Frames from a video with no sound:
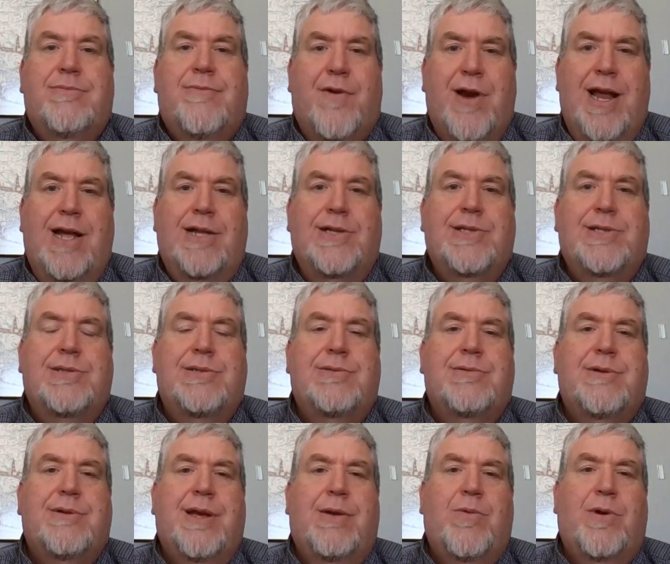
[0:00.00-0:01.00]

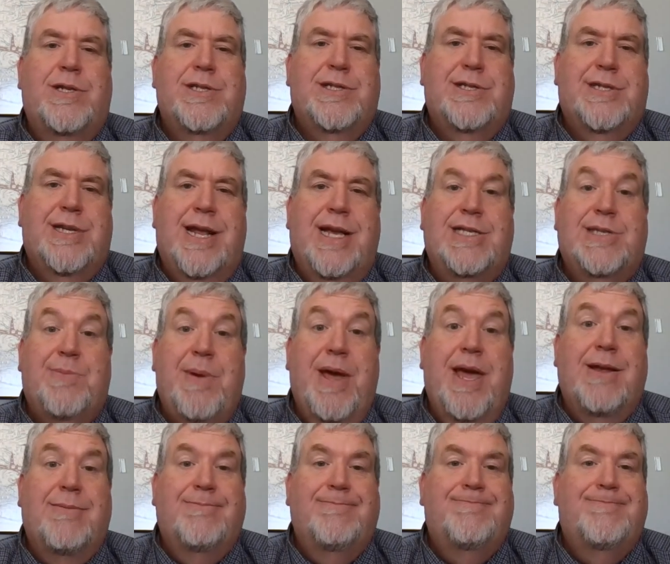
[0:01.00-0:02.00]
France, and what is today
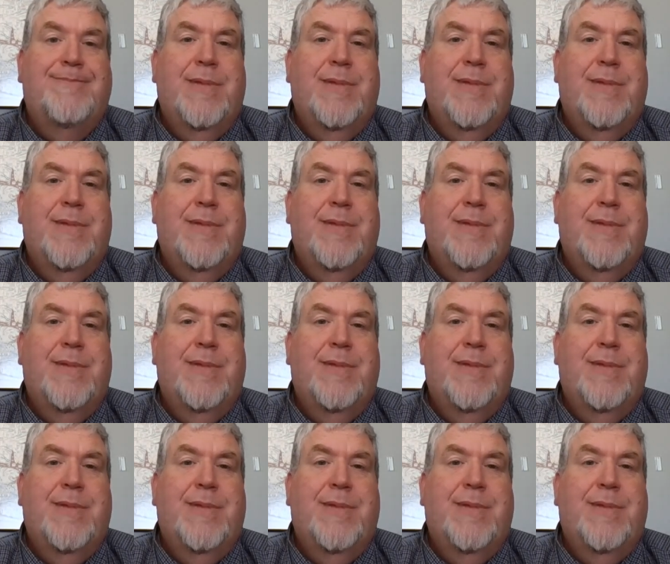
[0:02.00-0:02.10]
Spain.